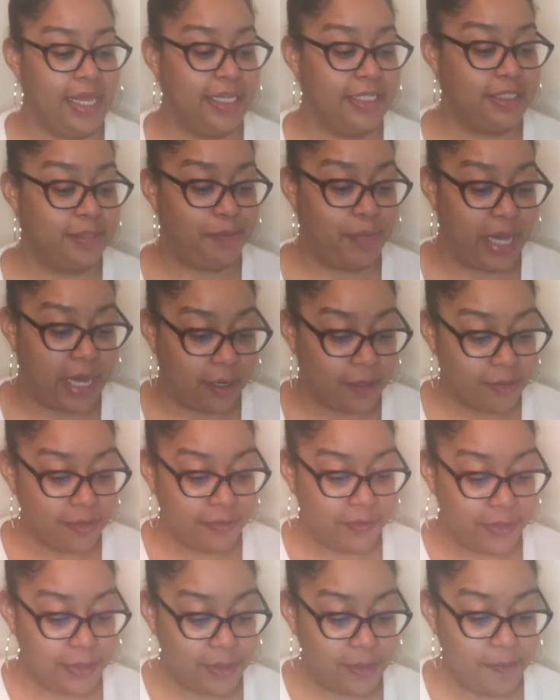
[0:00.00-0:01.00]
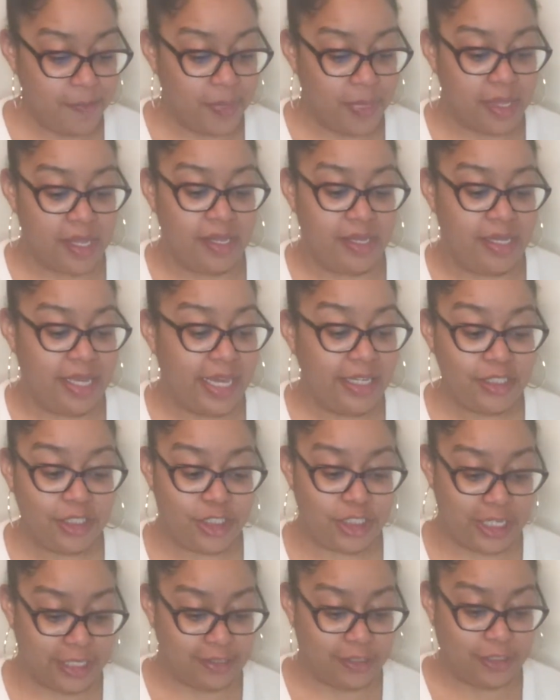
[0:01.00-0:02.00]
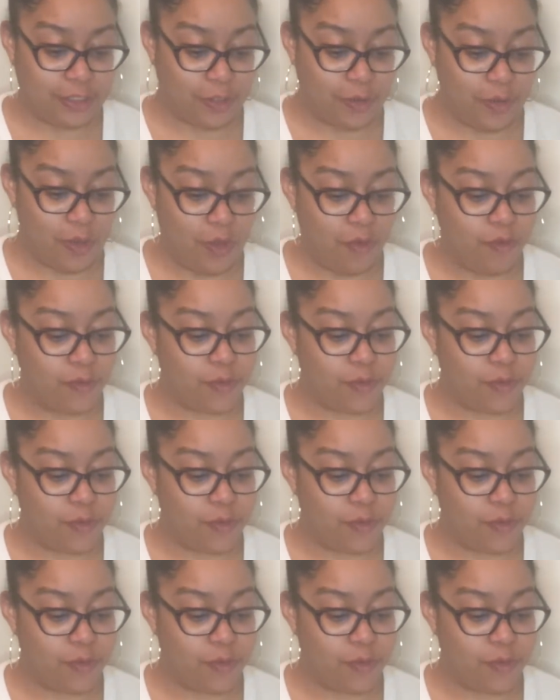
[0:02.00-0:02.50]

It's powerful yet gentle.